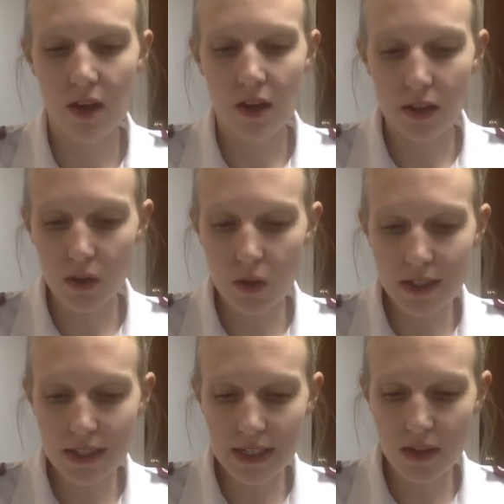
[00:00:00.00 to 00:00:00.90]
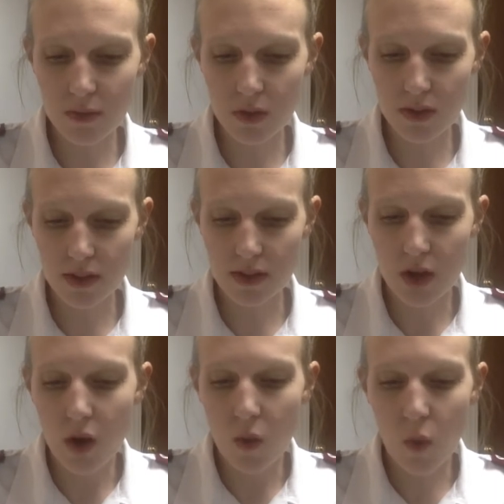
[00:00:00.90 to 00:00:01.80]
The Lord said to Moses,
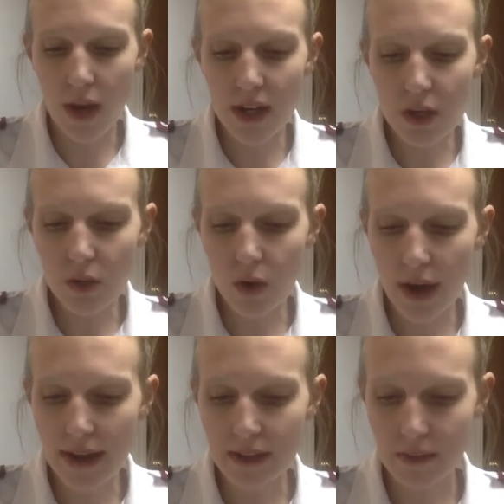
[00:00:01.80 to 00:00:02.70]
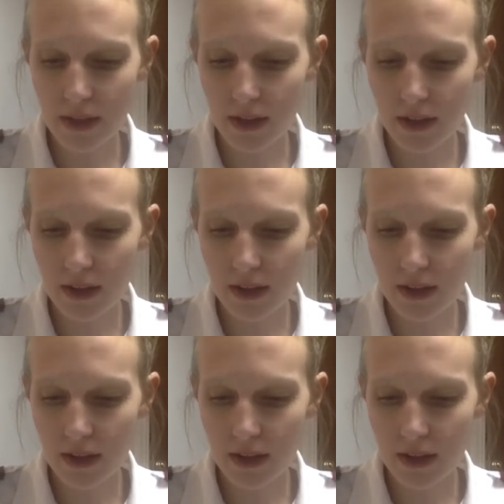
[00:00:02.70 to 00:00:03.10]
"Why do you cry to me?